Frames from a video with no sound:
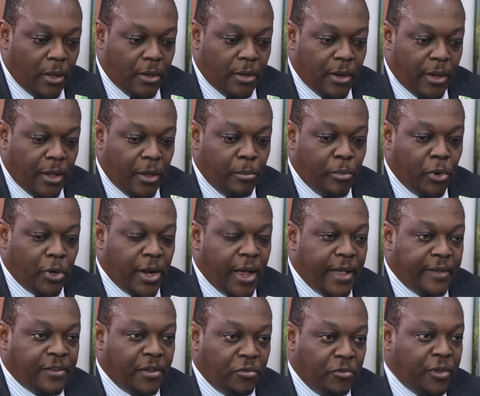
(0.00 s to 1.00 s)

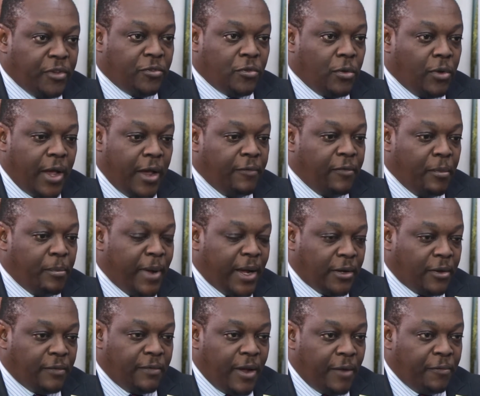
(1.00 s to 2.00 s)
Ebola is a risk to every
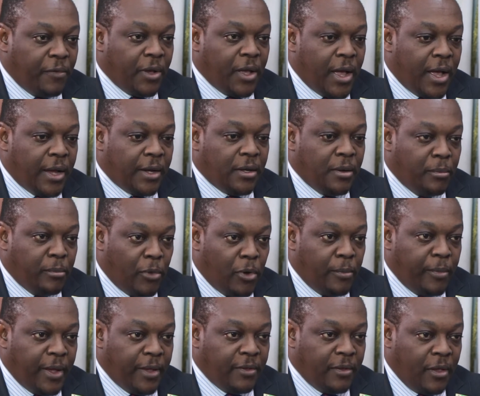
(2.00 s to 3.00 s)
part of Africa at the
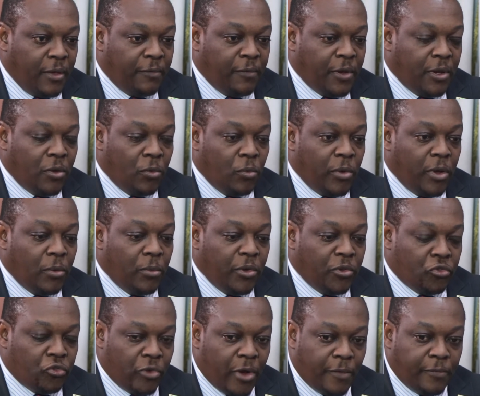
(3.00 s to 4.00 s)
moment, given the way we
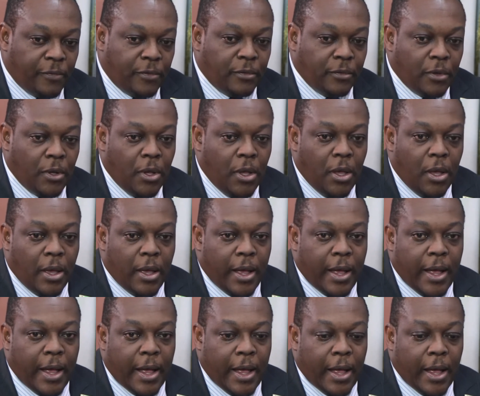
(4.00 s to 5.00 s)
travel.
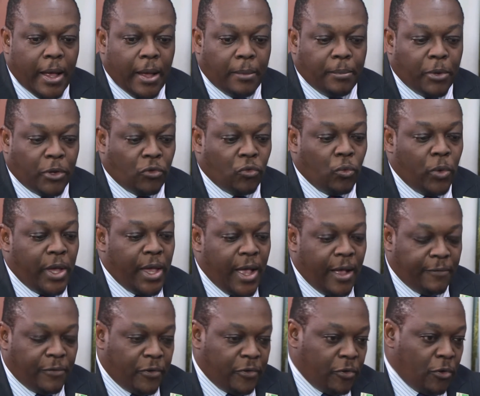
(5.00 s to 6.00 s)
But we
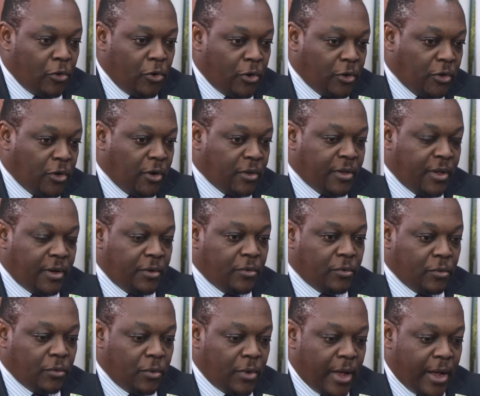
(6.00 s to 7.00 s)
have also
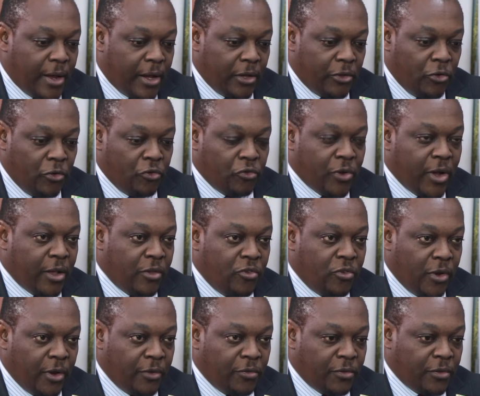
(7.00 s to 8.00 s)
conducted our usual
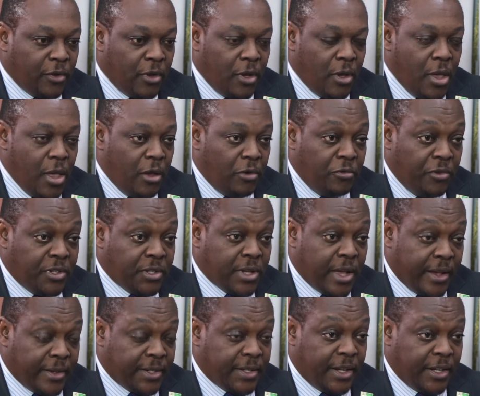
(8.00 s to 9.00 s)
joint
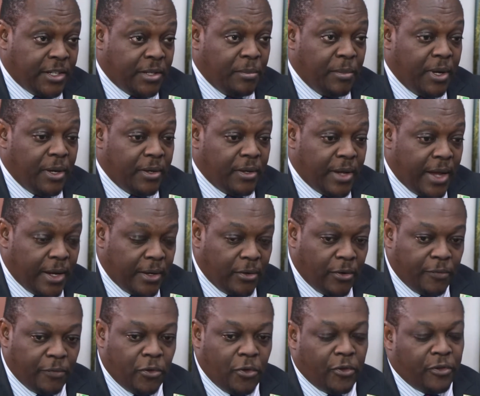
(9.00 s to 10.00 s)
risk assessment, and
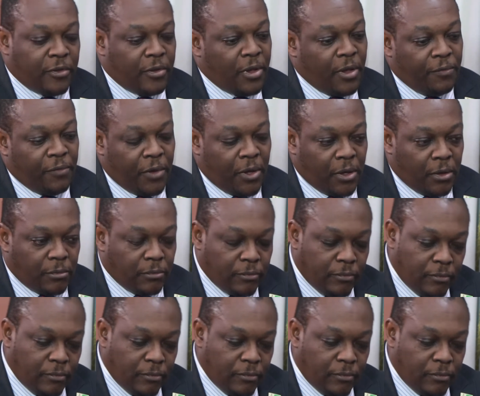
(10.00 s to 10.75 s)
of course, given